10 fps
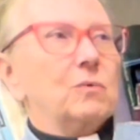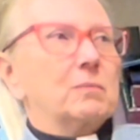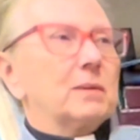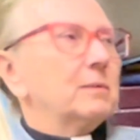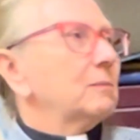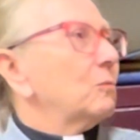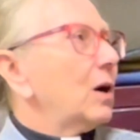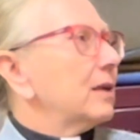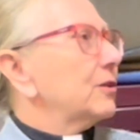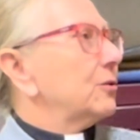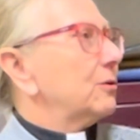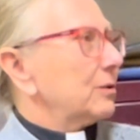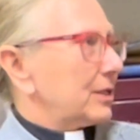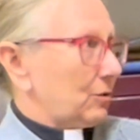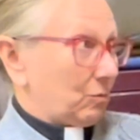well, we would want
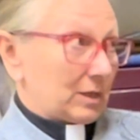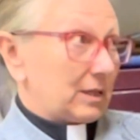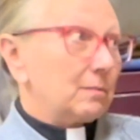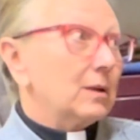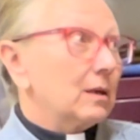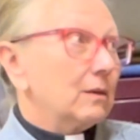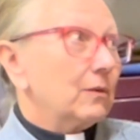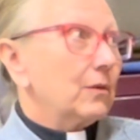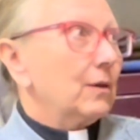Eucharist once a month.